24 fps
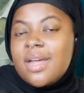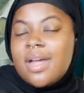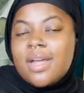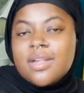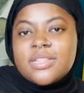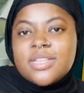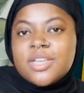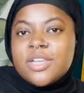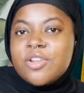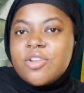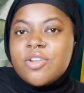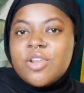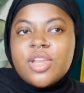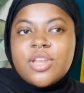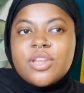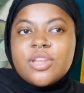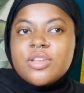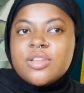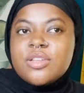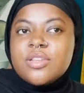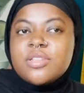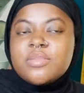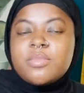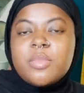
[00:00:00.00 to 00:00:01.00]
content
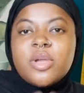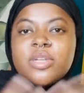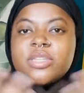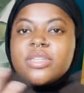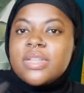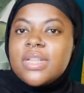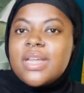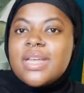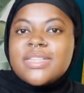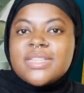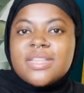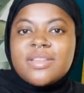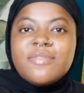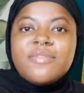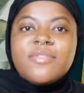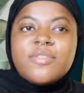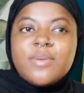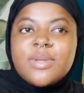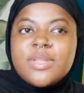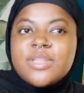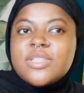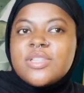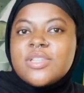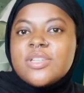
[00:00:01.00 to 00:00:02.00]
creators, marginalized
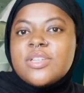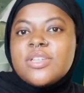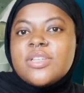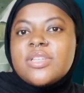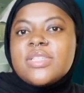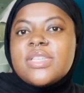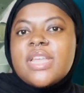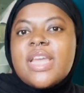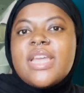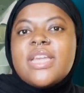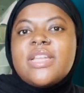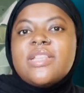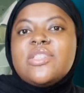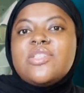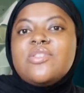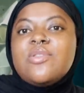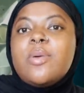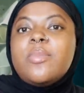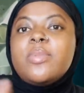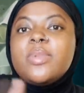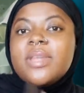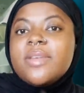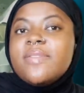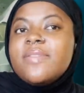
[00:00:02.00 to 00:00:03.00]
influencers, and to
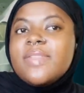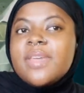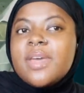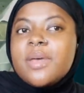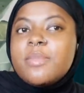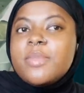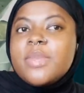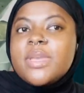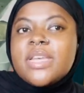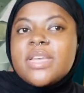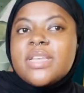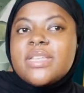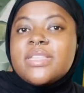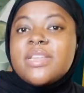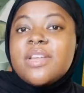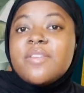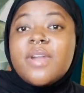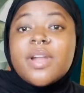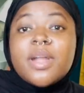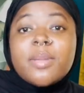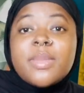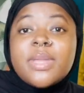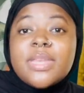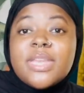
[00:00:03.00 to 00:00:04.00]
uplift them because their
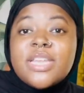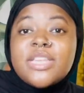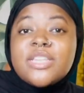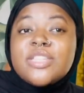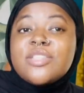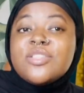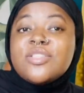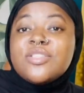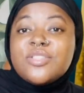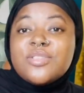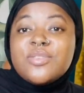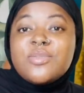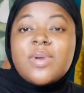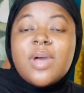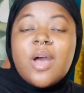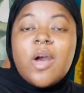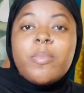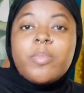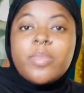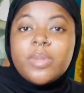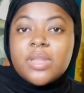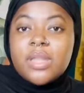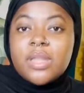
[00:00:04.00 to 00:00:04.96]
recommendations do help a